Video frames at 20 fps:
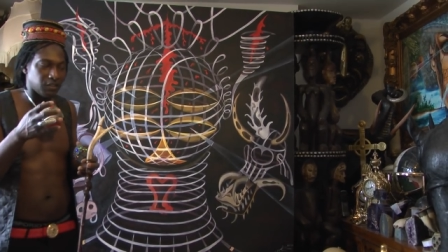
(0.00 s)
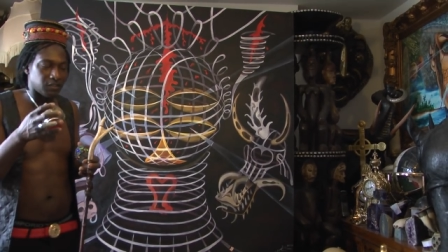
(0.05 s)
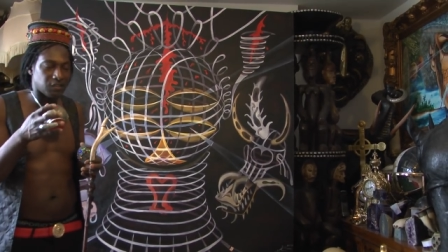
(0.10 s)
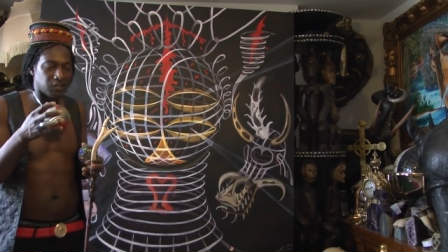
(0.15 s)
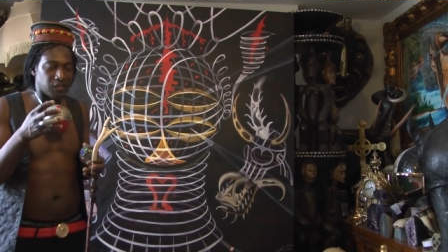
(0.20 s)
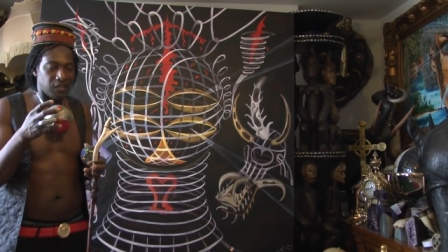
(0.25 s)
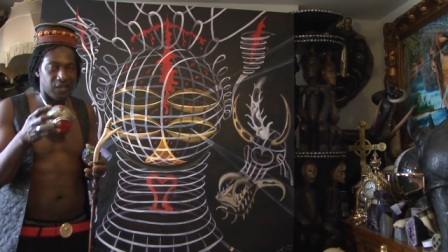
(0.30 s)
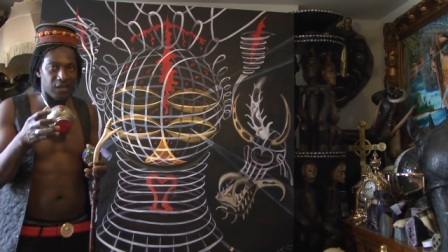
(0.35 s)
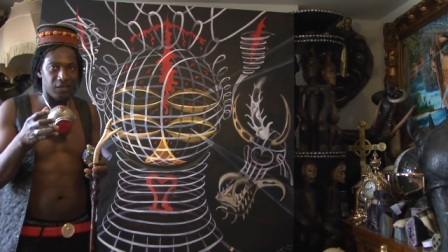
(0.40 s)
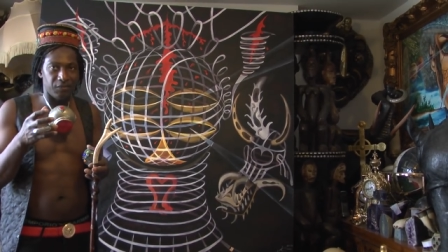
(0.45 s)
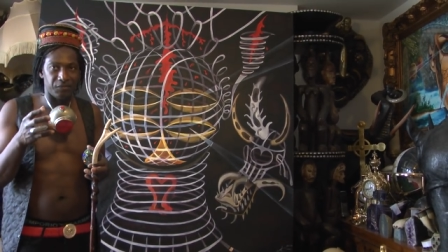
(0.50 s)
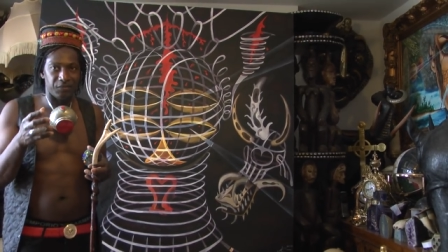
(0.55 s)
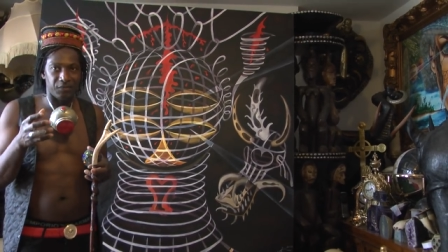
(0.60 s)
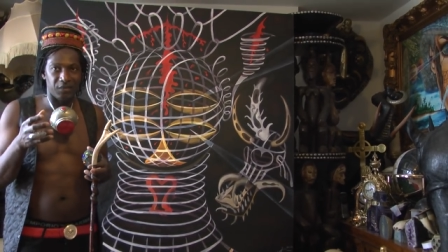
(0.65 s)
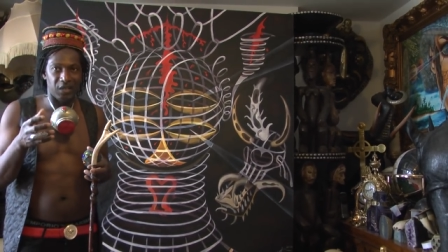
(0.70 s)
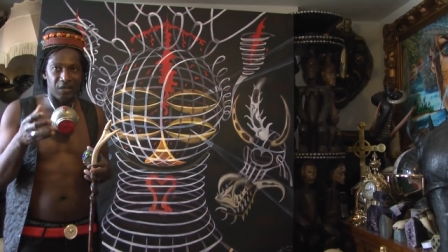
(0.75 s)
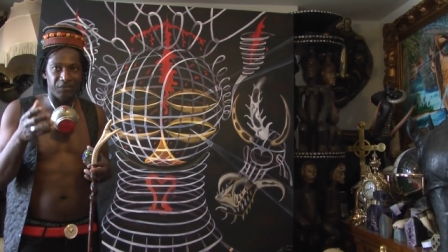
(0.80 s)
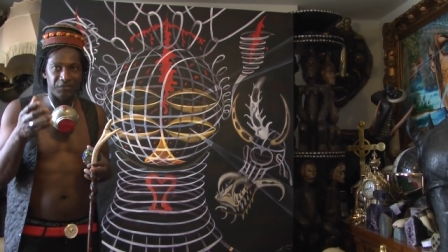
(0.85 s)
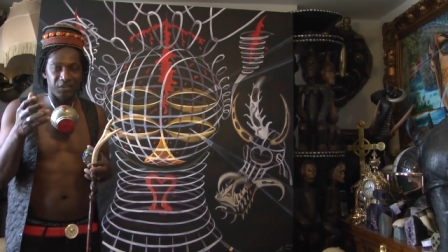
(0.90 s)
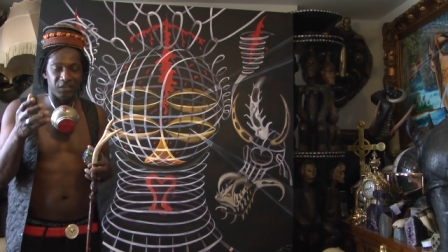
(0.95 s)
is a
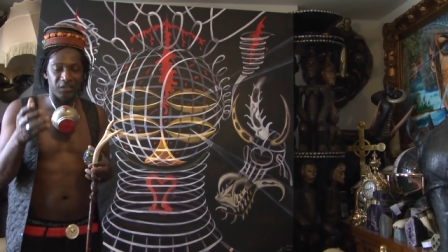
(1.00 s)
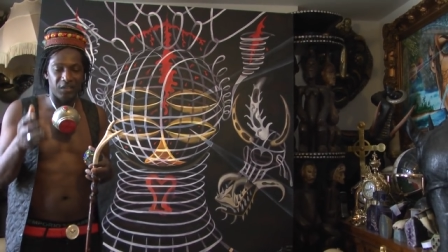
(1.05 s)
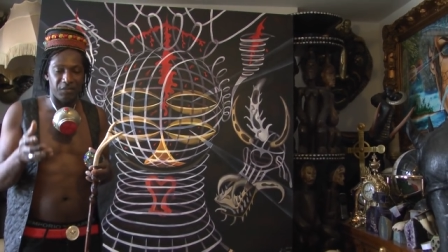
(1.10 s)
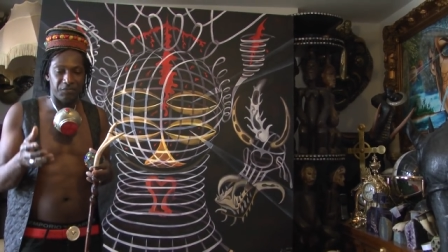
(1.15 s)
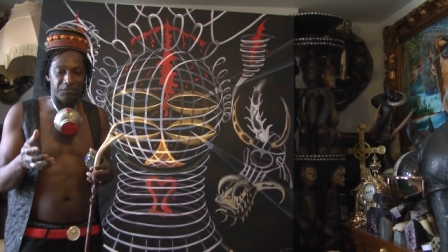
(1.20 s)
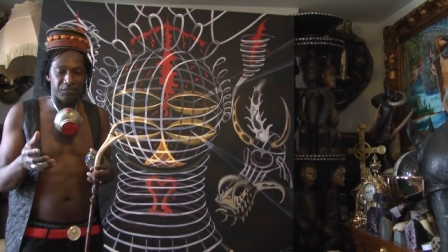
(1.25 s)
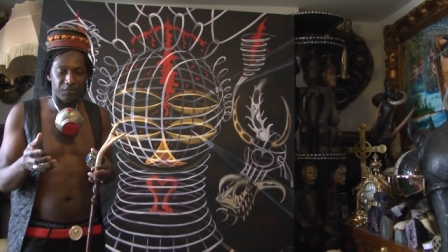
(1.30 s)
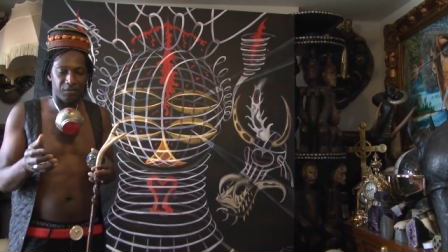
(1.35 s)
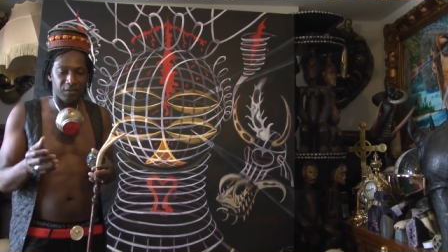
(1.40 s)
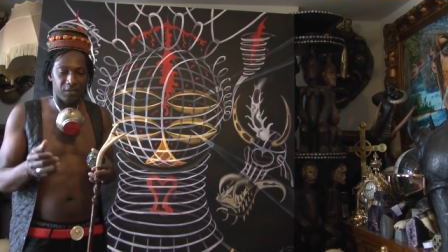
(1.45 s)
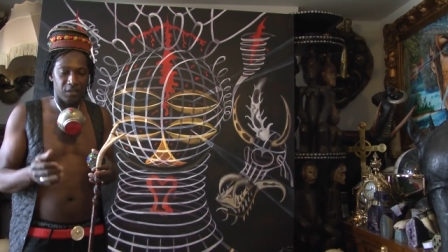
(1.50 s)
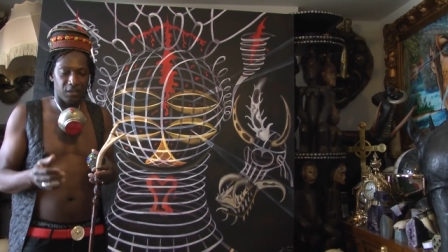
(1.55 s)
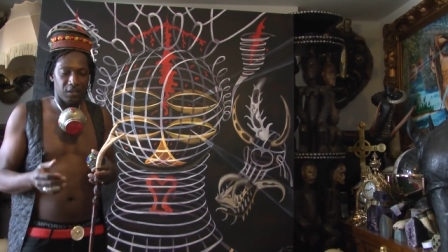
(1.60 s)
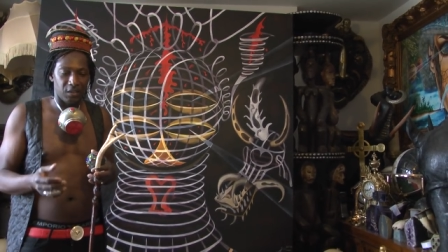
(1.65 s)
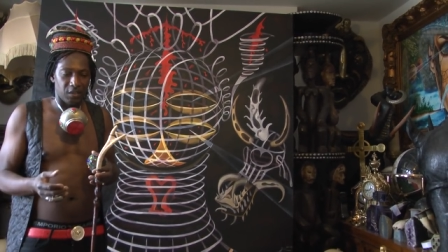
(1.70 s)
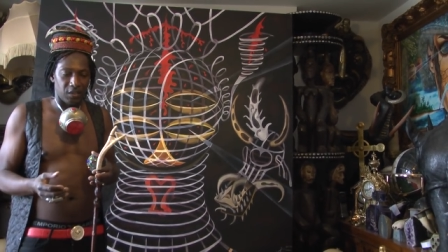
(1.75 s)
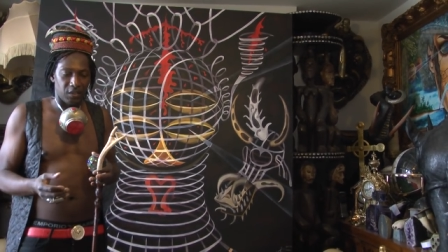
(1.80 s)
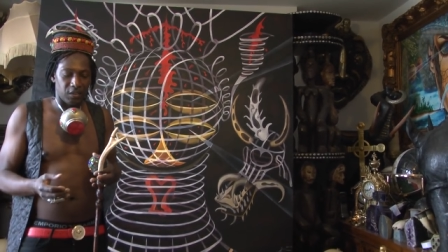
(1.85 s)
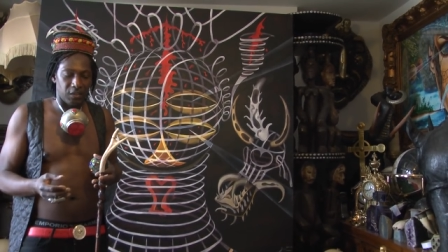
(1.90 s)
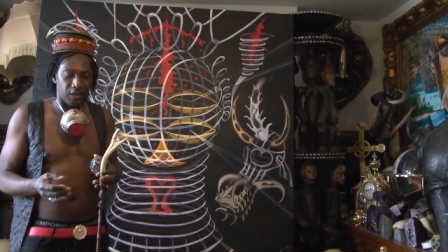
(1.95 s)
life after
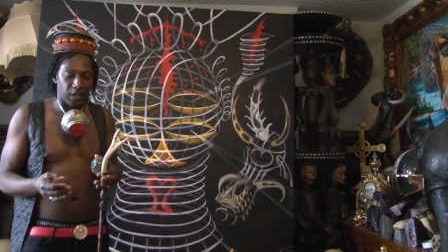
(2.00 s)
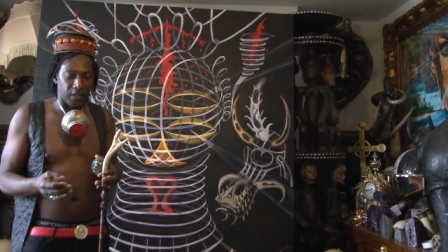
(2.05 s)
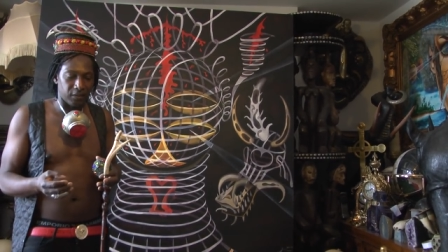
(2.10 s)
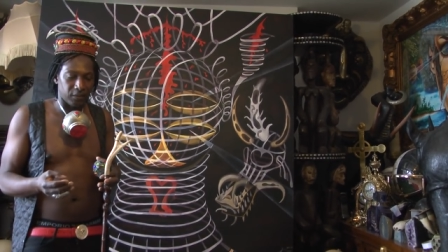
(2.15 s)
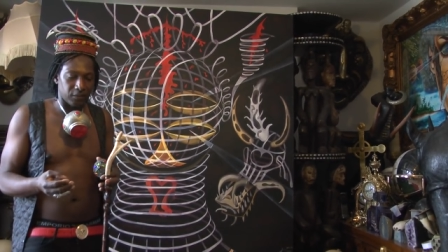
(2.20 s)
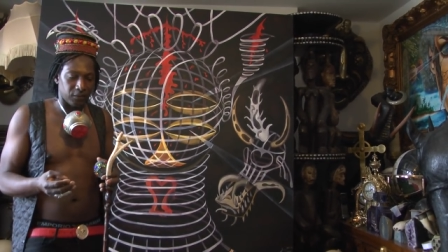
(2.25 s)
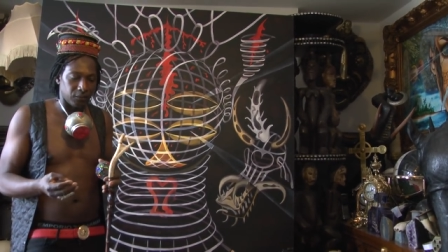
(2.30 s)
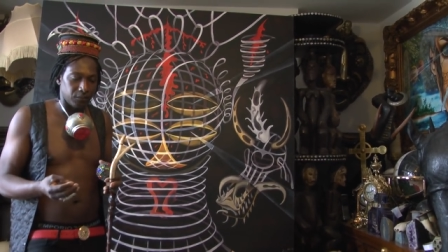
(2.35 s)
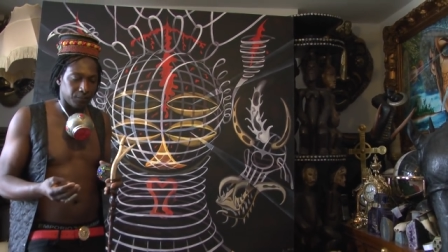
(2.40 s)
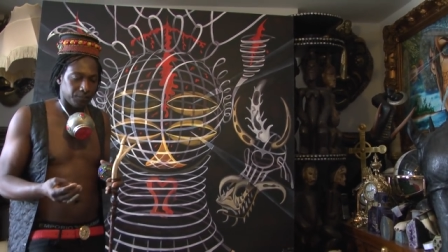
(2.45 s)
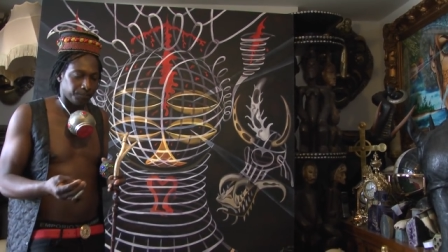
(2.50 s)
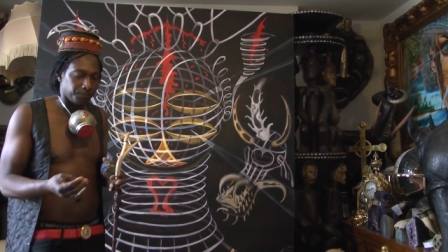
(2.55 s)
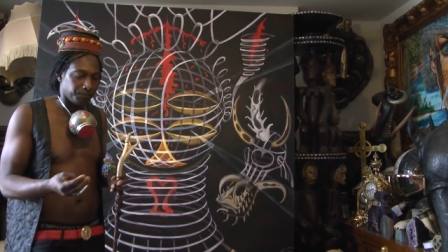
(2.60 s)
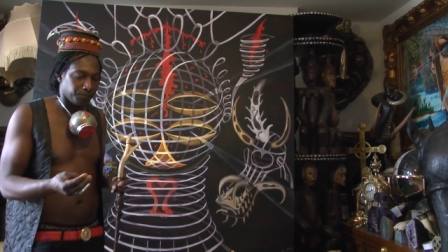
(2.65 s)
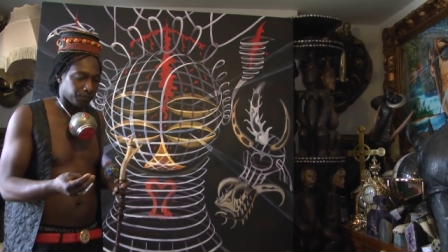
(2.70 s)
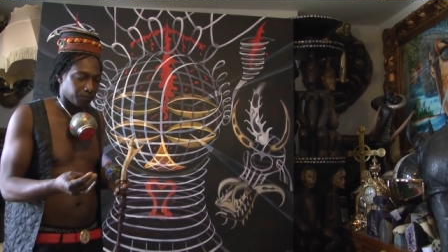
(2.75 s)
death. Like um,